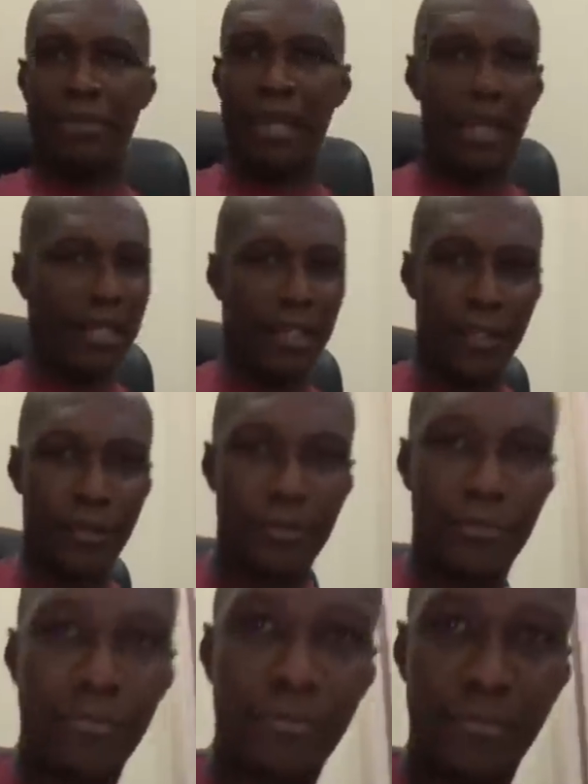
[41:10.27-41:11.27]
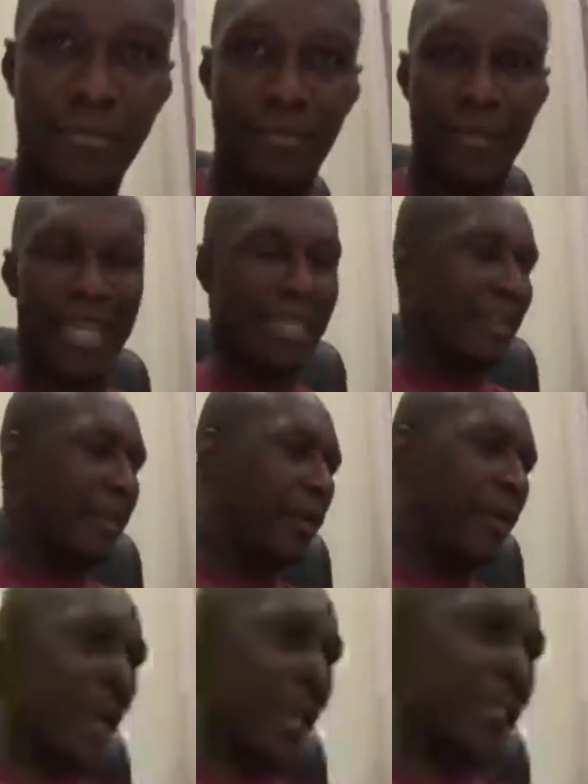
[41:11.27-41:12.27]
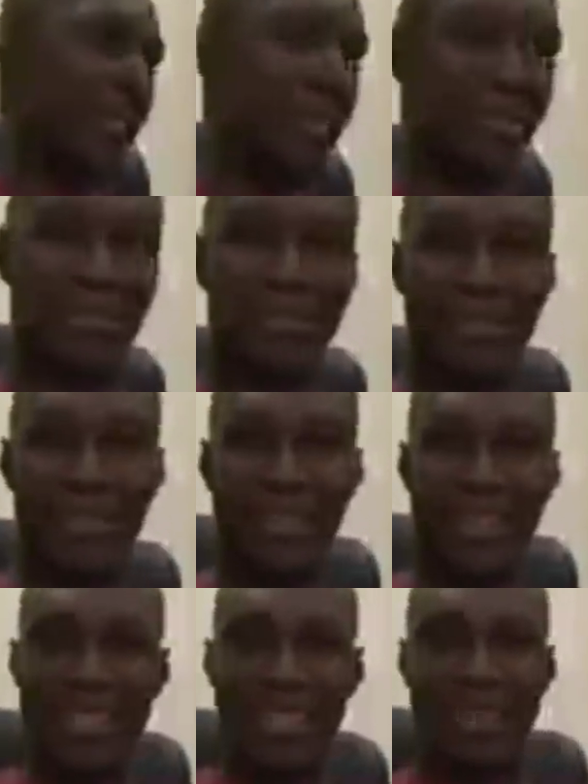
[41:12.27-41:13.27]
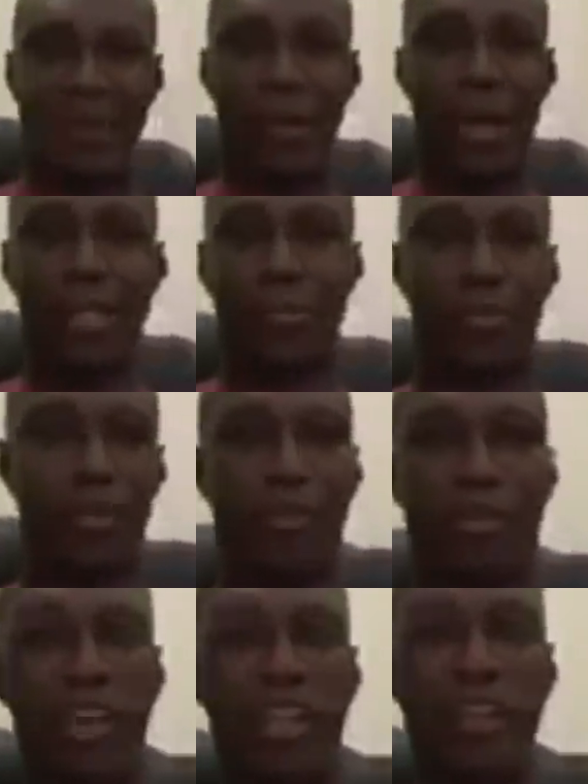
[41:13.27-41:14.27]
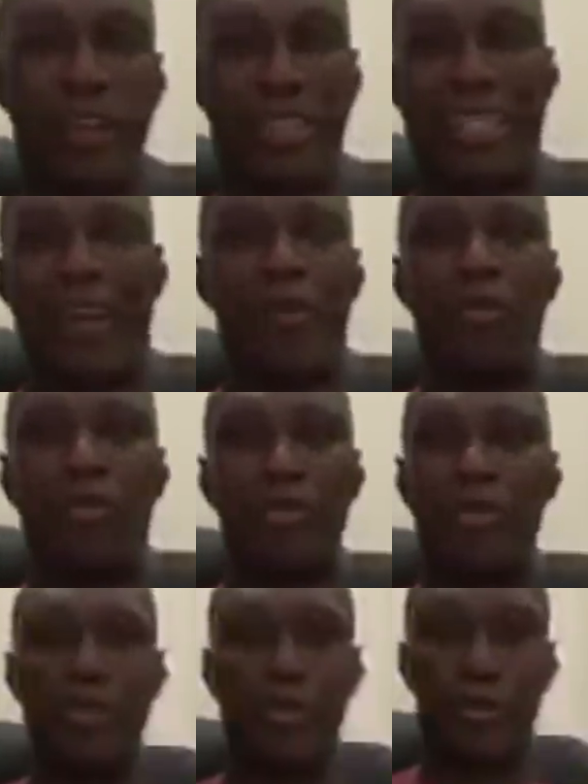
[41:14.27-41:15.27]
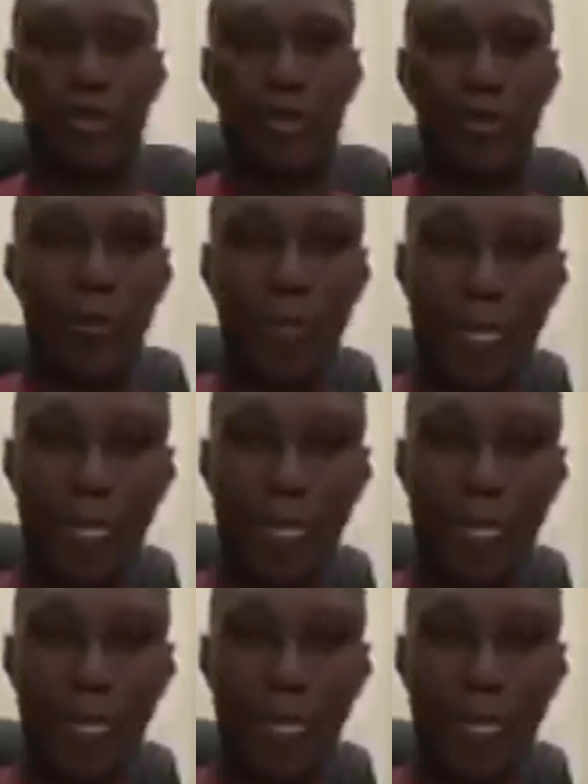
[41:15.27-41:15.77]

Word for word: telling you, His grace, His grace, Prophet Dr. Kofi Oduro.